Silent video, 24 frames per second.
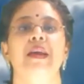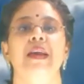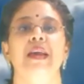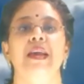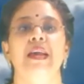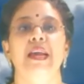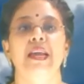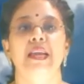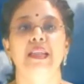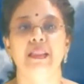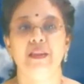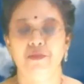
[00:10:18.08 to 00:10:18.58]

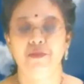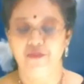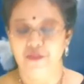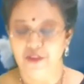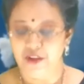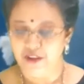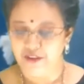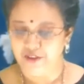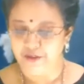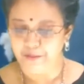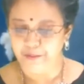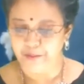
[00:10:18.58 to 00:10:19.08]
In the
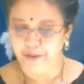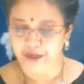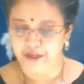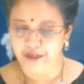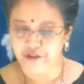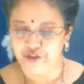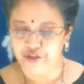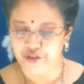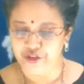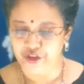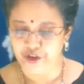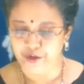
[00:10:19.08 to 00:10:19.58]
first
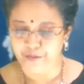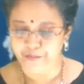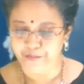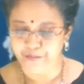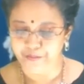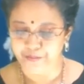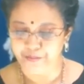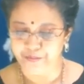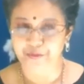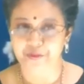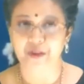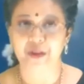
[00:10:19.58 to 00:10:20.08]
picture,
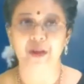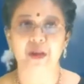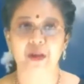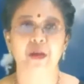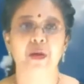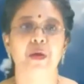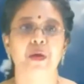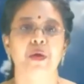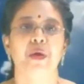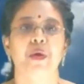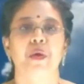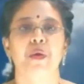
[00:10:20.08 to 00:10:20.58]

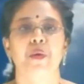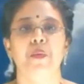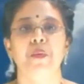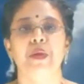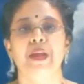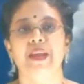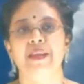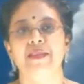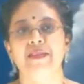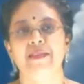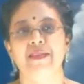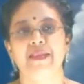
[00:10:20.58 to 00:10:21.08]
we
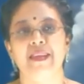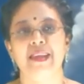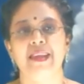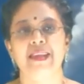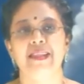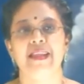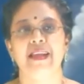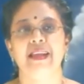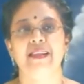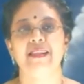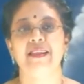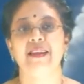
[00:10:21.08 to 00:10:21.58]
can see
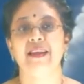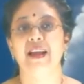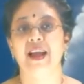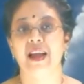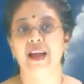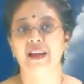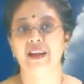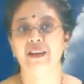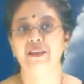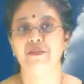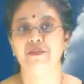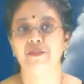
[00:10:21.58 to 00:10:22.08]
that the
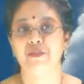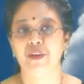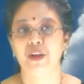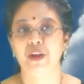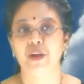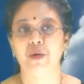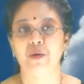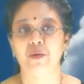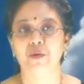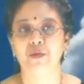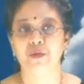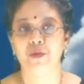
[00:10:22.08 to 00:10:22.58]
current
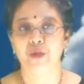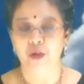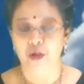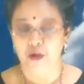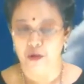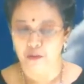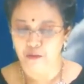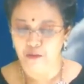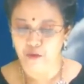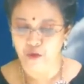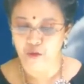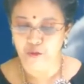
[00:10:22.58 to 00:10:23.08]
flows
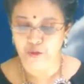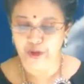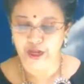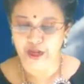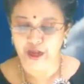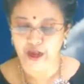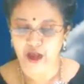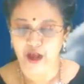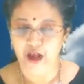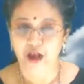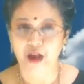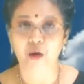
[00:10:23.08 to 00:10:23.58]

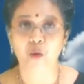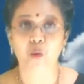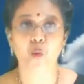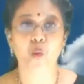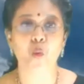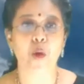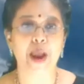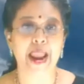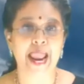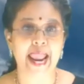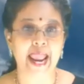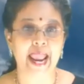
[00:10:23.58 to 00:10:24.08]
moving
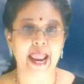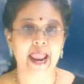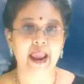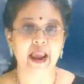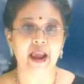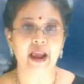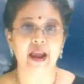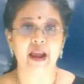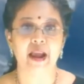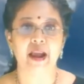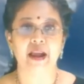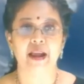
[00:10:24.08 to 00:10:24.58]
away
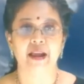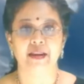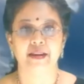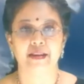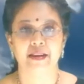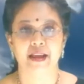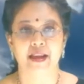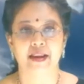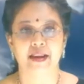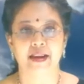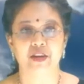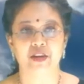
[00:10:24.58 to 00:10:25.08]

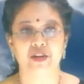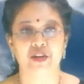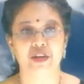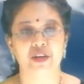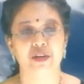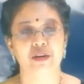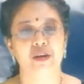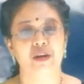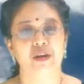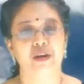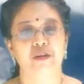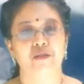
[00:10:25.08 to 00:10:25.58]

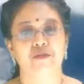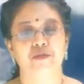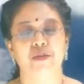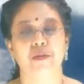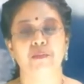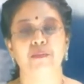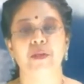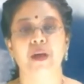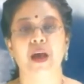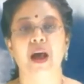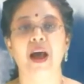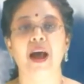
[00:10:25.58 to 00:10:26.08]
direction from
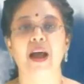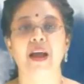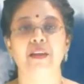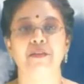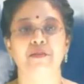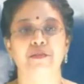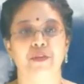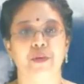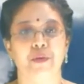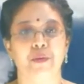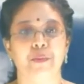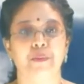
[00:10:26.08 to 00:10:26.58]
the eye
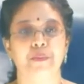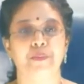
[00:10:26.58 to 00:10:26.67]
view.